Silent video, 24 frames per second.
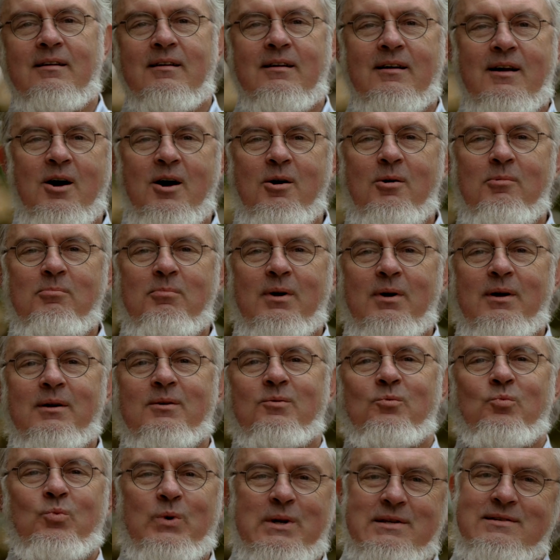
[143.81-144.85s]
Come and
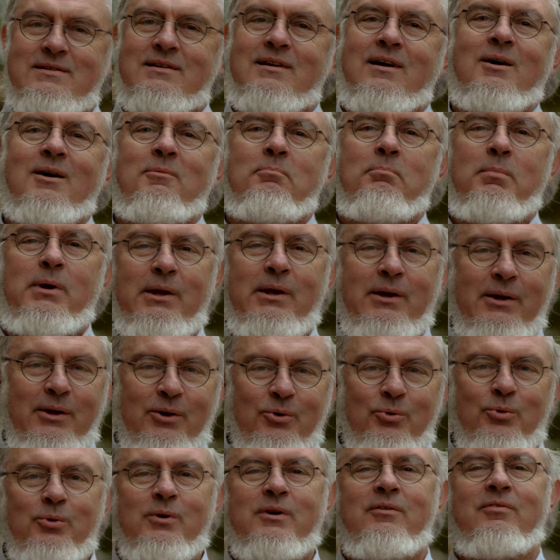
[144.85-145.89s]
visit our
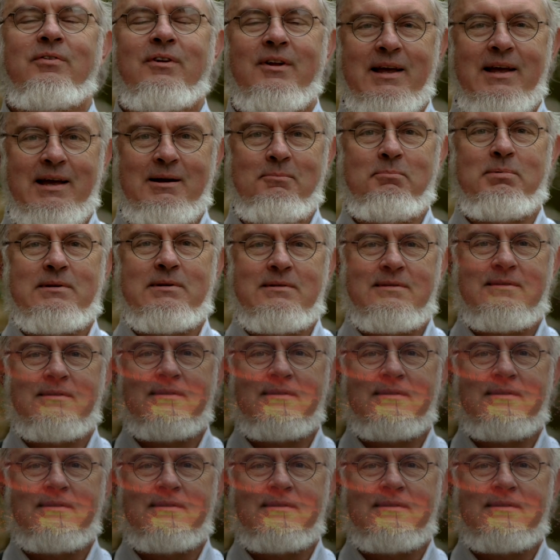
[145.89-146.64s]
beautiful campus.